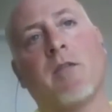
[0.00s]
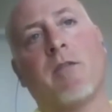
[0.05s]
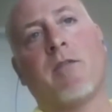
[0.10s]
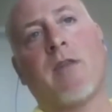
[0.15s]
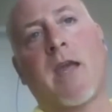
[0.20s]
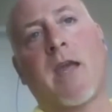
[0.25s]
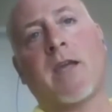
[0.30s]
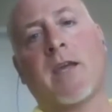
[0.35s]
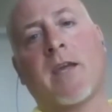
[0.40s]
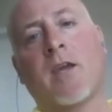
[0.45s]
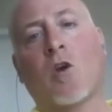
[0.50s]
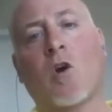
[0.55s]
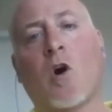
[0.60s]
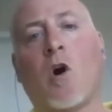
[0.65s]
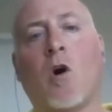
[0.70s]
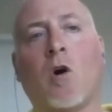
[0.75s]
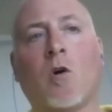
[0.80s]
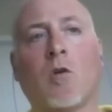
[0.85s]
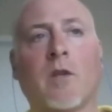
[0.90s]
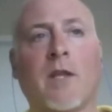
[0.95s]
they can
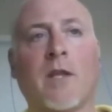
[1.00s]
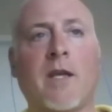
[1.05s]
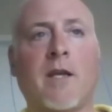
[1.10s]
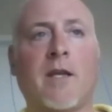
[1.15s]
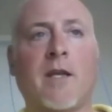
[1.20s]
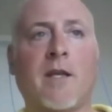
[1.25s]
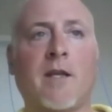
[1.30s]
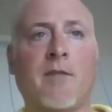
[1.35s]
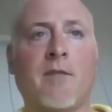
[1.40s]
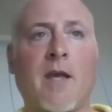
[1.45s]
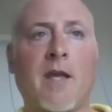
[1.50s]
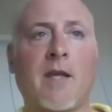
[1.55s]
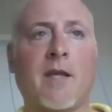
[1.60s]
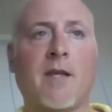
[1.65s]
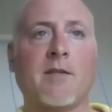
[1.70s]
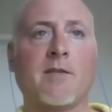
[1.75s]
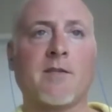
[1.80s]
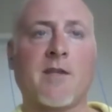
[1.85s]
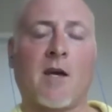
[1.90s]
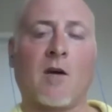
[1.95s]
call in and they
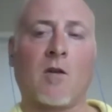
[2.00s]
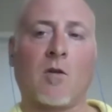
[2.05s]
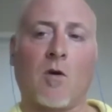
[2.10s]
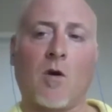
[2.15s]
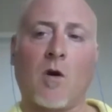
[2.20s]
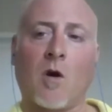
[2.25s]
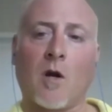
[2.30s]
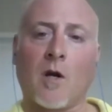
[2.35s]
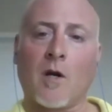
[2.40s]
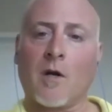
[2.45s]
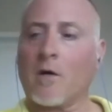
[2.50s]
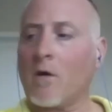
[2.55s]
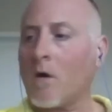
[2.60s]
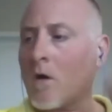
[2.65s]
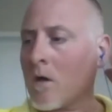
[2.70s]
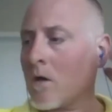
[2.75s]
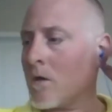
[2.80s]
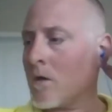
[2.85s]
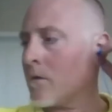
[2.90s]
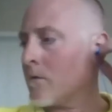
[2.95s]
can tell
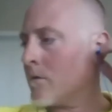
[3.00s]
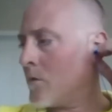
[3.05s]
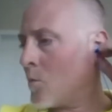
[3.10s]
our